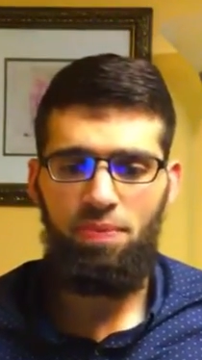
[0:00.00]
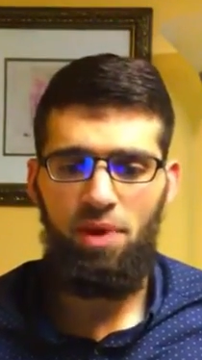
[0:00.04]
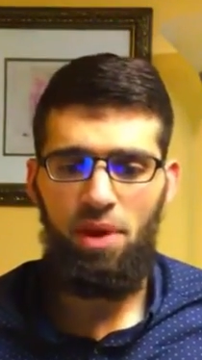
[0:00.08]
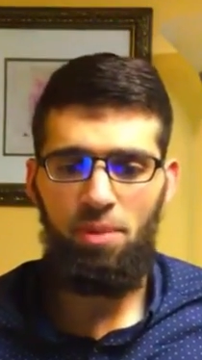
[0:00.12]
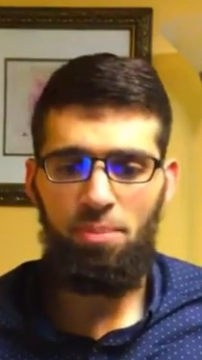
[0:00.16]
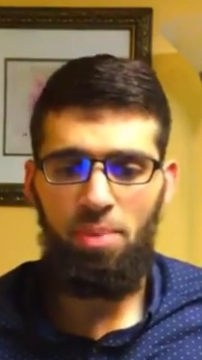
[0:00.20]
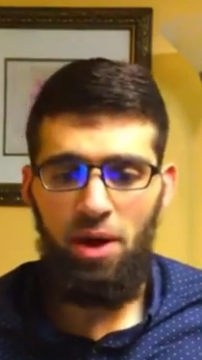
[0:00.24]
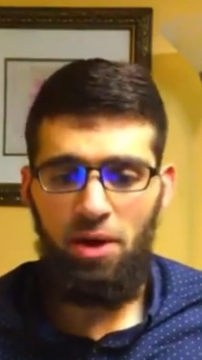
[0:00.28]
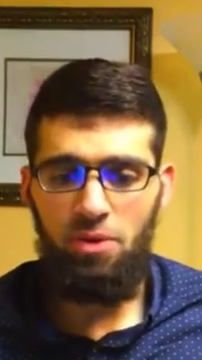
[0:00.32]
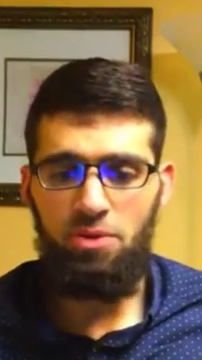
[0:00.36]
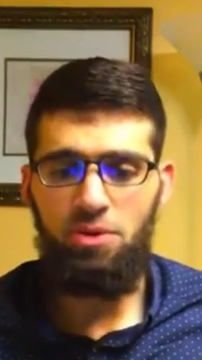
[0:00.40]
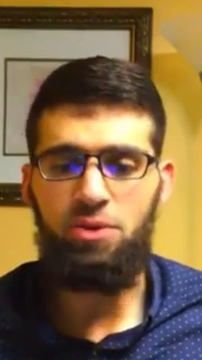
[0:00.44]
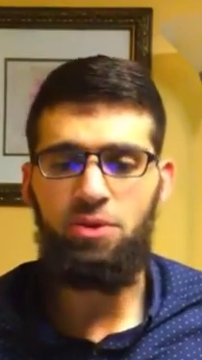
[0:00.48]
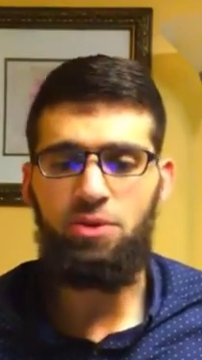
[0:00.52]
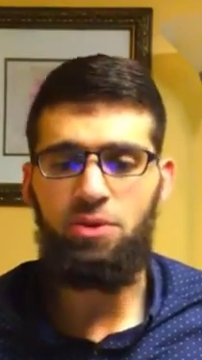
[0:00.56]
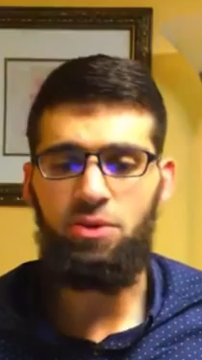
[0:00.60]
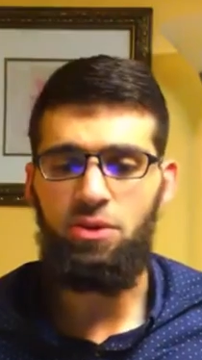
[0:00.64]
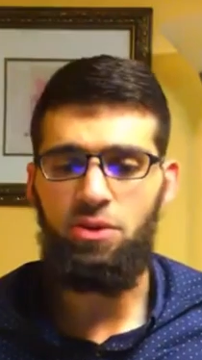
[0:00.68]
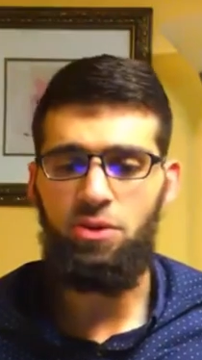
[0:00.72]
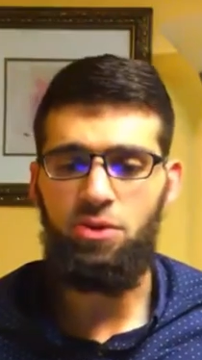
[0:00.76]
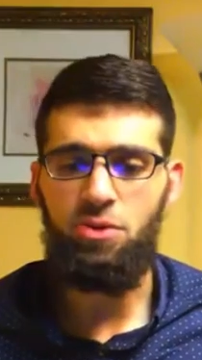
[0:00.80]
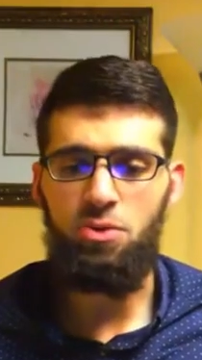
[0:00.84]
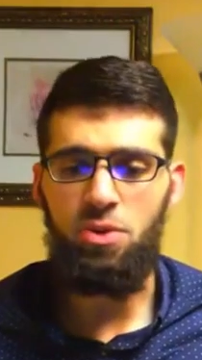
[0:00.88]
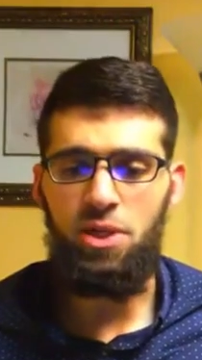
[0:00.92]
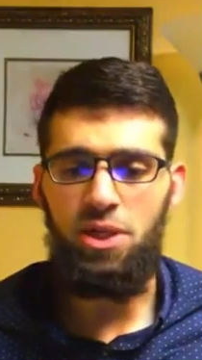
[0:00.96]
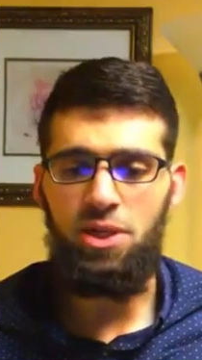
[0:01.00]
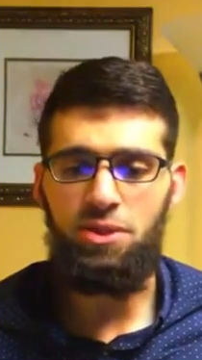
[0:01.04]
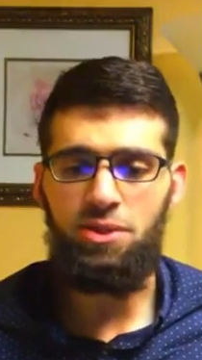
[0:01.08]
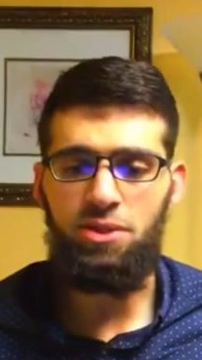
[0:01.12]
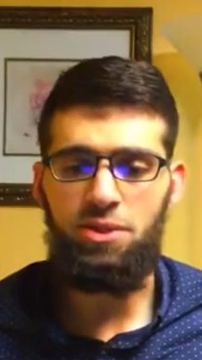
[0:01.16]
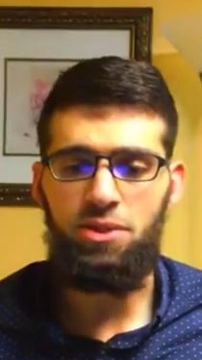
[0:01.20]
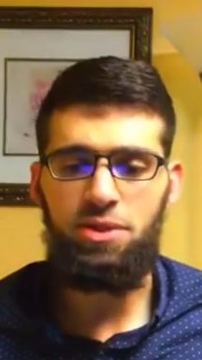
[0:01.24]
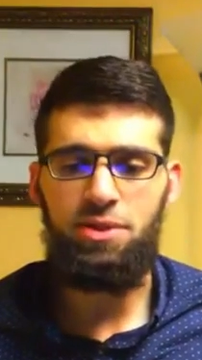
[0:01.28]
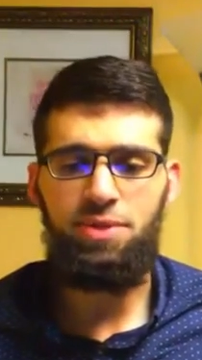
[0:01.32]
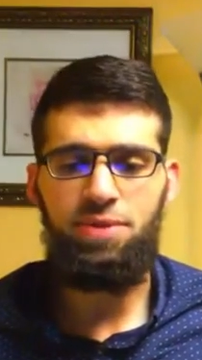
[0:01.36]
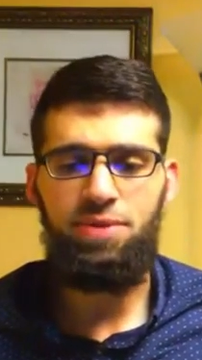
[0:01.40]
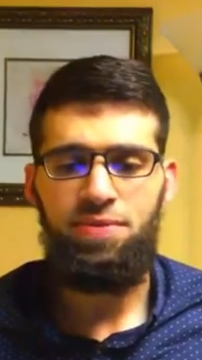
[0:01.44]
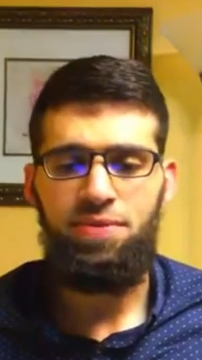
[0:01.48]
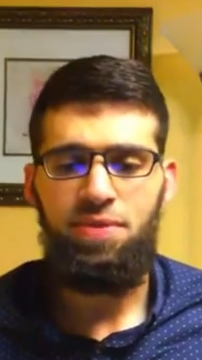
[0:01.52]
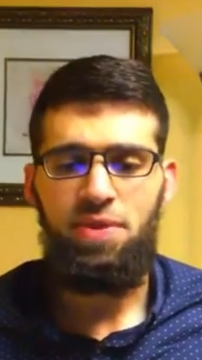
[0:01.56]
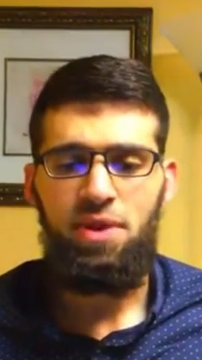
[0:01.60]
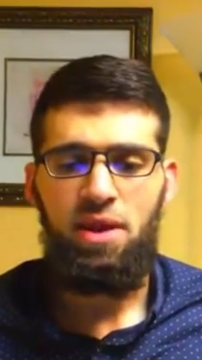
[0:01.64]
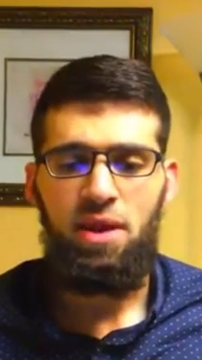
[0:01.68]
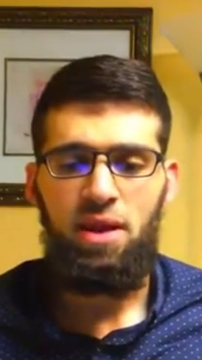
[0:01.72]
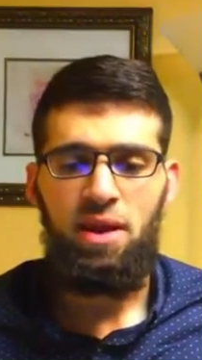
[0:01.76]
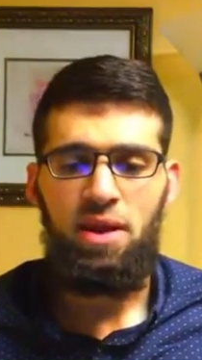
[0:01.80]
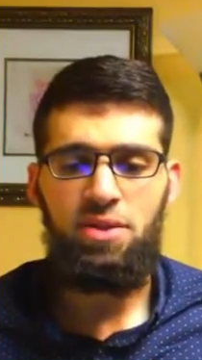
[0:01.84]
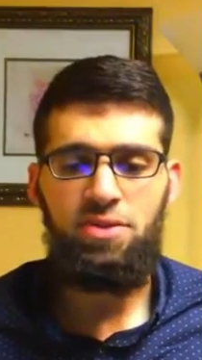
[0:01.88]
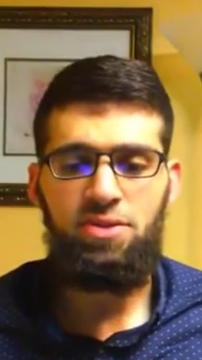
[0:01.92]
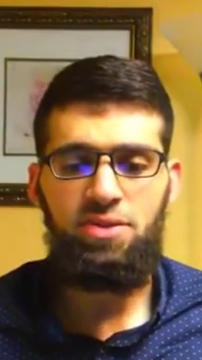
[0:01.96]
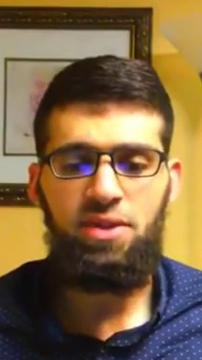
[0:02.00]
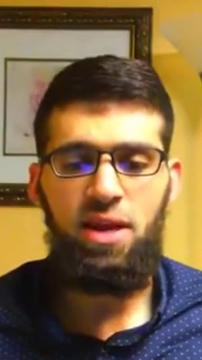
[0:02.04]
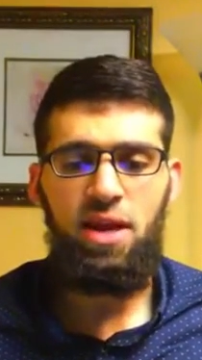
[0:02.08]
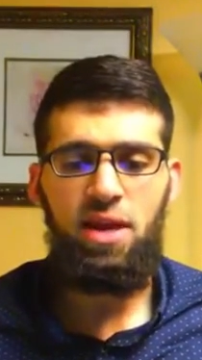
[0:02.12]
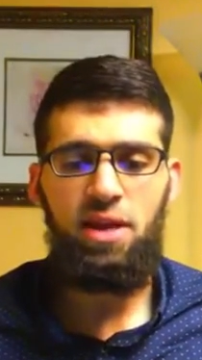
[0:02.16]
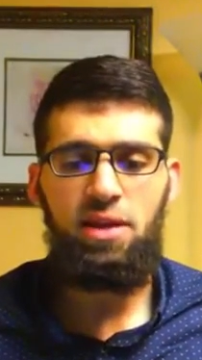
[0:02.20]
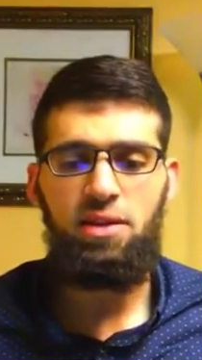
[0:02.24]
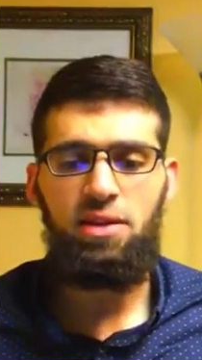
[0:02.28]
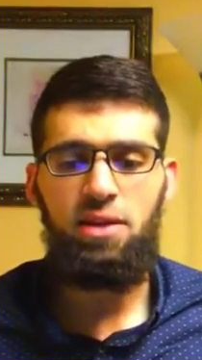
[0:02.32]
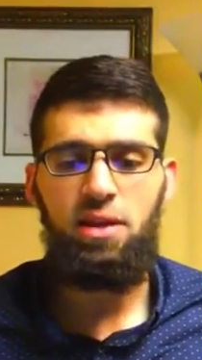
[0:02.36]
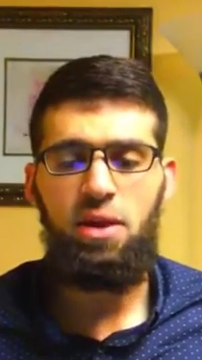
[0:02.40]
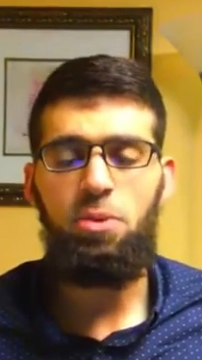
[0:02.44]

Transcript: about your situation is that